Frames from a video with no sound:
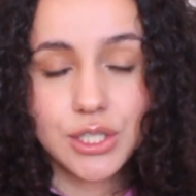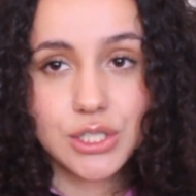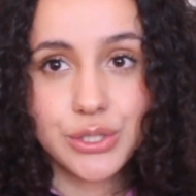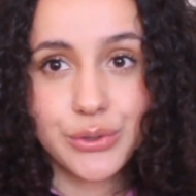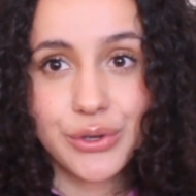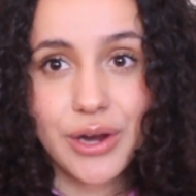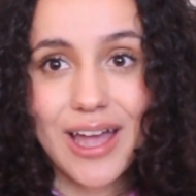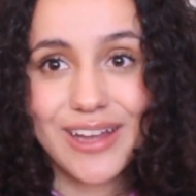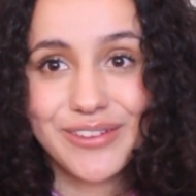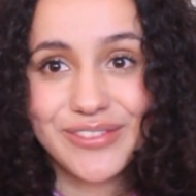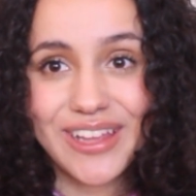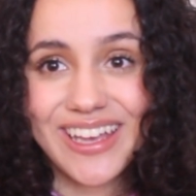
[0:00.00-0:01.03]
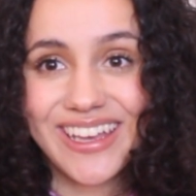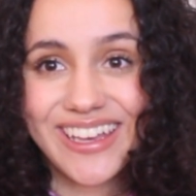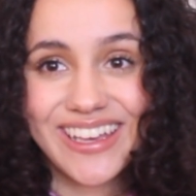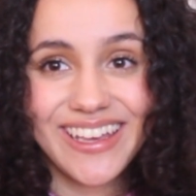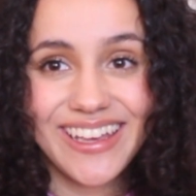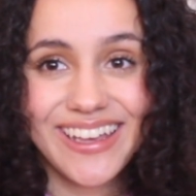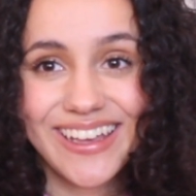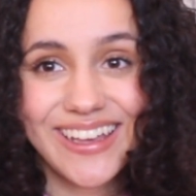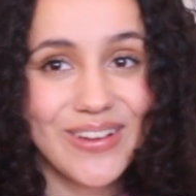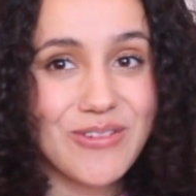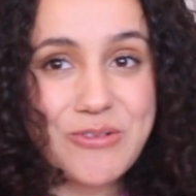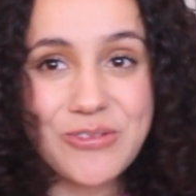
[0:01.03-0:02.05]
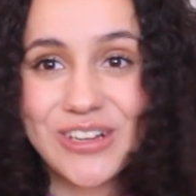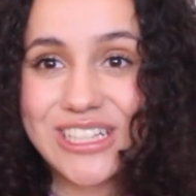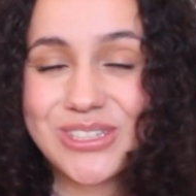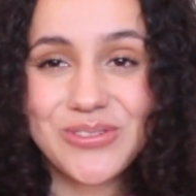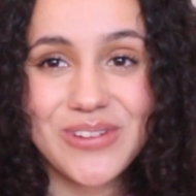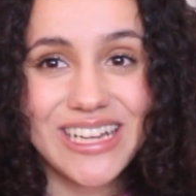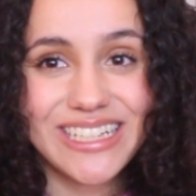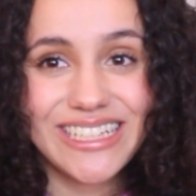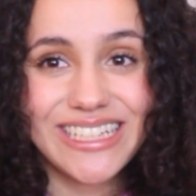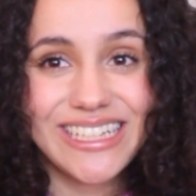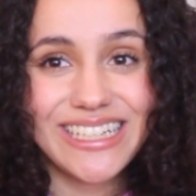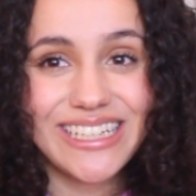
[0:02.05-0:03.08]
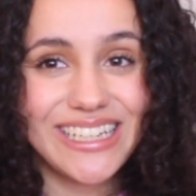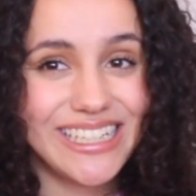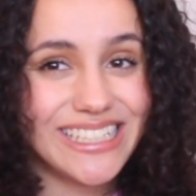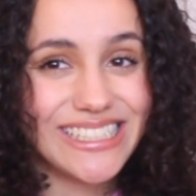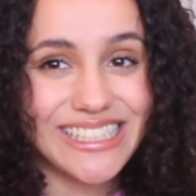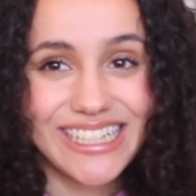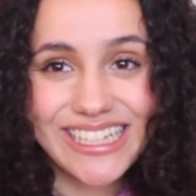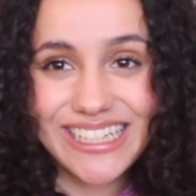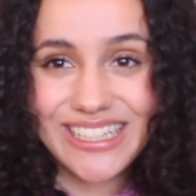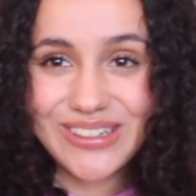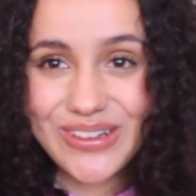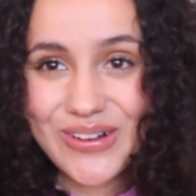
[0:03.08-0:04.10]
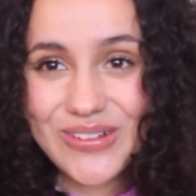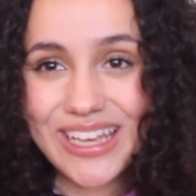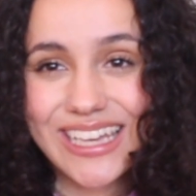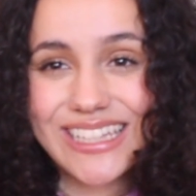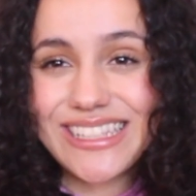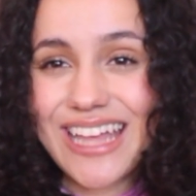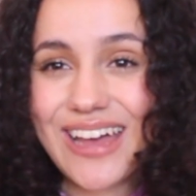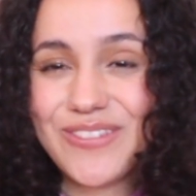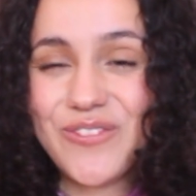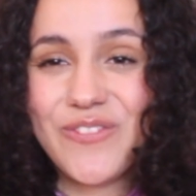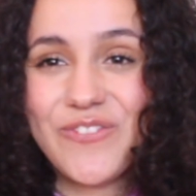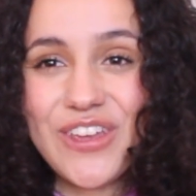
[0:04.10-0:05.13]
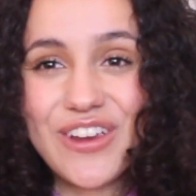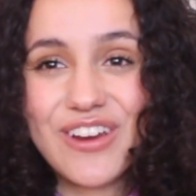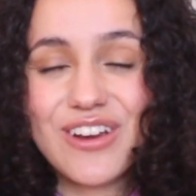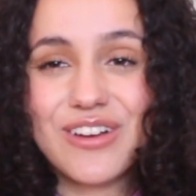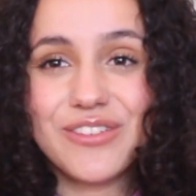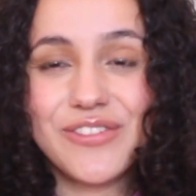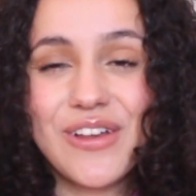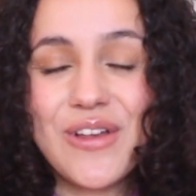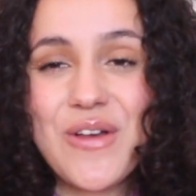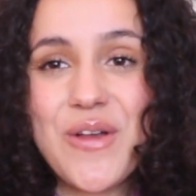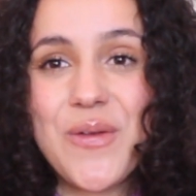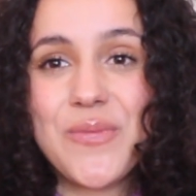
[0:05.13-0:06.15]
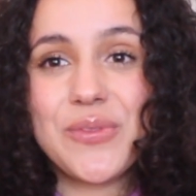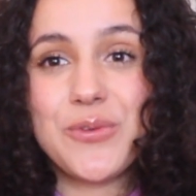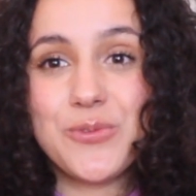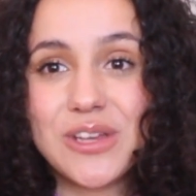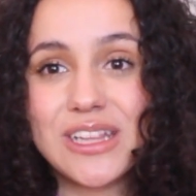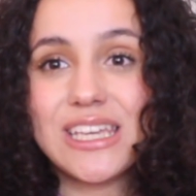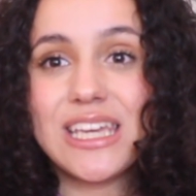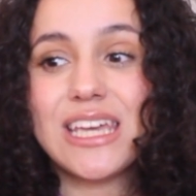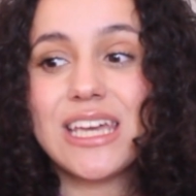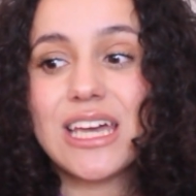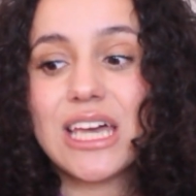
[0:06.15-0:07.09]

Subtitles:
So they're kind of like, which one is it? You know, like, it's that fear of really